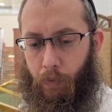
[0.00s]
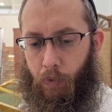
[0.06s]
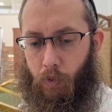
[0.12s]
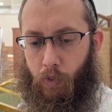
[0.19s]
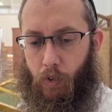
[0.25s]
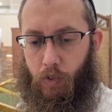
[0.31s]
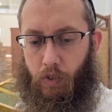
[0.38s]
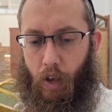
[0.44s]

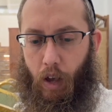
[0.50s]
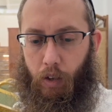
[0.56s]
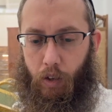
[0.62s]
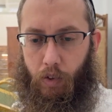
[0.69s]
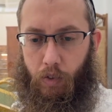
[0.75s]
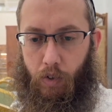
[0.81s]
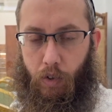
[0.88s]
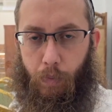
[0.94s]
Mm-hmm. The
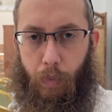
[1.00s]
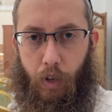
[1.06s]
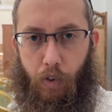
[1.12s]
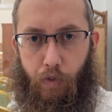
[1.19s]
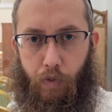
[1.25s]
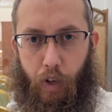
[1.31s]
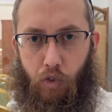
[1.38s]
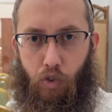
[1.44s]
salads are made
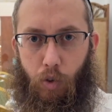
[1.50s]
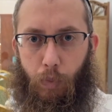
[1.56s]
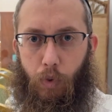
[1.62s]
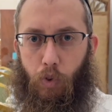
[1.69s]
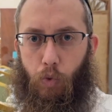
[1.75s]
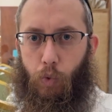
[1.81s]
of vegetables,